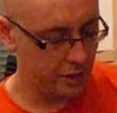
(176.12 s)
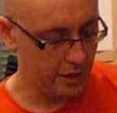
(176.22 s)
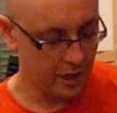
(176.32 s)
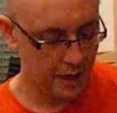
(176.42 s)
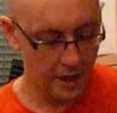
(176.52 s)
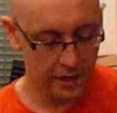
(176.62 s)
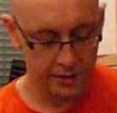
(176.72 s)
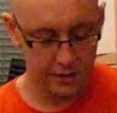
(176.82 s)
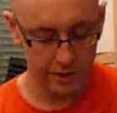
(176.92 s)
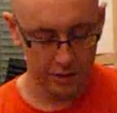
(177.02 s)
the
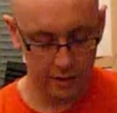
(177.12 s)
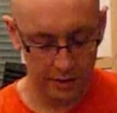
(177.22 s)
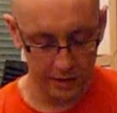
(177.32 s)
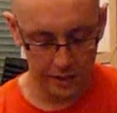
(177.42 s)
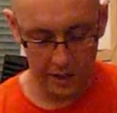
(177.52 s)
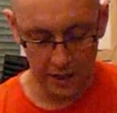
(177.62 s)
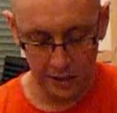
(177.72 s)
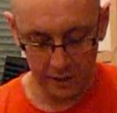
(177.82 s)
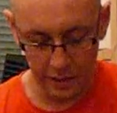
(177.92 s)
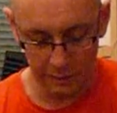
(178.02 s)
next
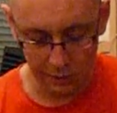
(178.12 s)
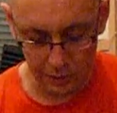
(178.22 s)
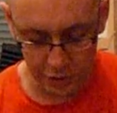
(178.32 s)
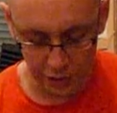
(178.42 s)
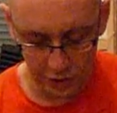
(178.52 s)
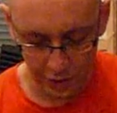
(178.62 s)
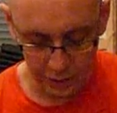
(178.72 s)
game I'm going to show